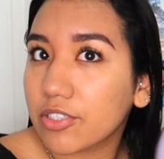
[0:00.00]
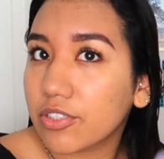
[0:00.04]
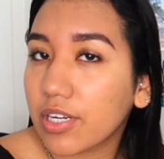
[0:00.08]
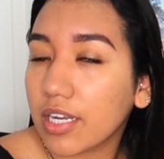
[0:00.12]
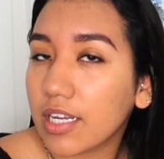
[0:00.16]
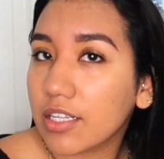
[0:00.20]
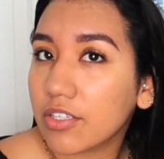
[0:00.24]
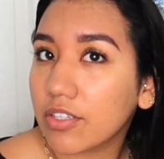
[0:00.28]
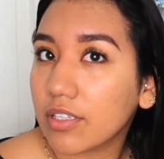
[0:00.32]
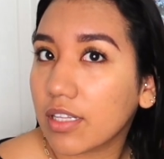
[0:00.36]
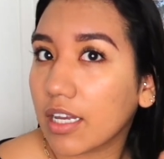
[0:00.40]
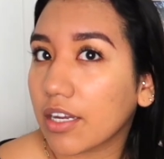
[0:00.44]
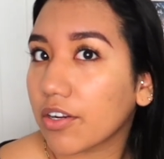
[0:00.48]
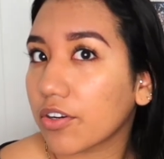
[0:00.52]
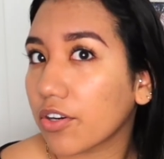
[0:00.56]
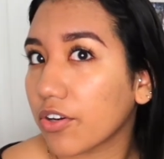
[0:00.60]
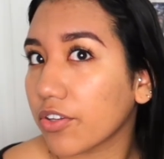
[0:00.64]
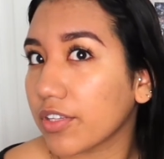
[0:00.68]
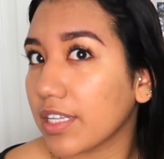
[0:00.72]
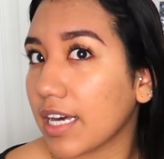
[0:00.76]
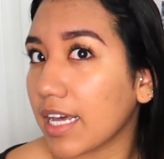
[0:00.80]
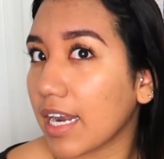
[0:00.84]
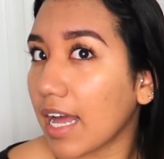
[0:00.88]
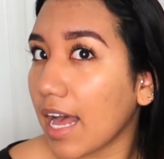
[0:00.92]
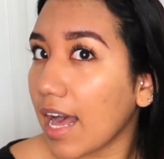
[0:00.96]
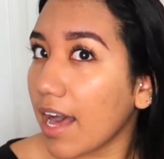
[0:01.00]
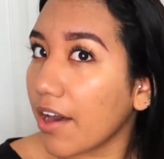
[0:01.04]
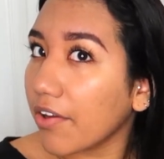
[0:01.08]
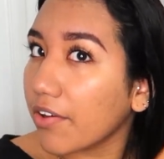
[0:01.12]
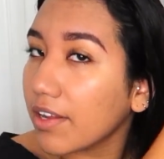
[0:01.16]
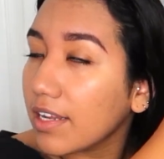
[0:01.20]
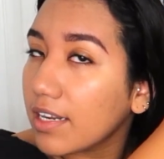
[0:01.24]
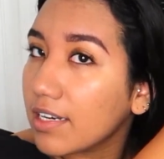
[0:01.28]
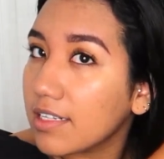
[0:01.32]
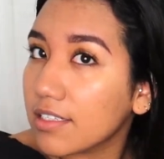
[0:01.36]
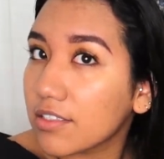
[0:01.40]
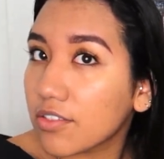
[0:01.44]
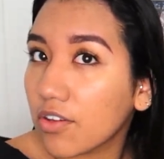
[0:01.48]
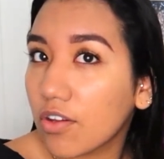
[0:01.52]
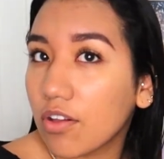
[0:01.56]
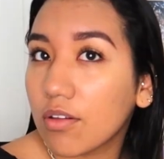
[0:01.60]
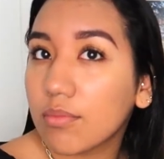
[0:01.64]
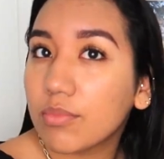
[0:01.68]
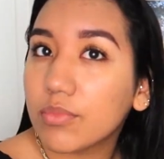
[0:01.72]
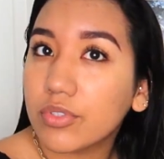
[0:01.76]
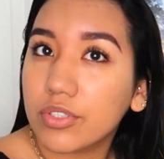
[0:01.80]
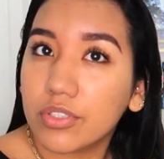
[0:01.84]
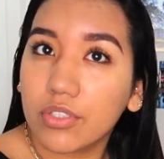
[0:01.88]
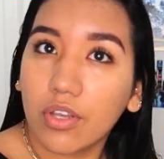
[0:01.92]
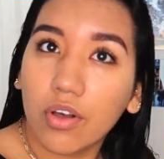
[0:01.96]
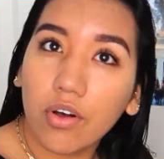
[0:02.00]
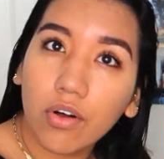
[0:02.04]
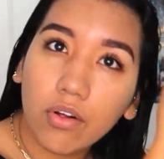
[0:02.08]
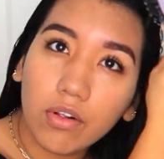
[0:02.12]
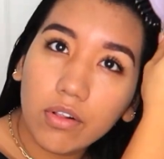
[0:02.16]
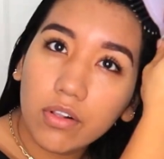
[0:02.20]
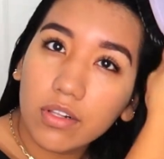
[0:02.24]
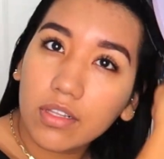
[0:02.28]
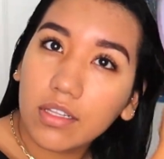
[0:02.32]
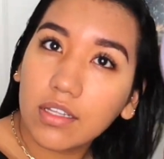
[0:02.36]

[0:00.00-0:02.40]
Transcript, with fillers: trying to like grow that out, and it's almost all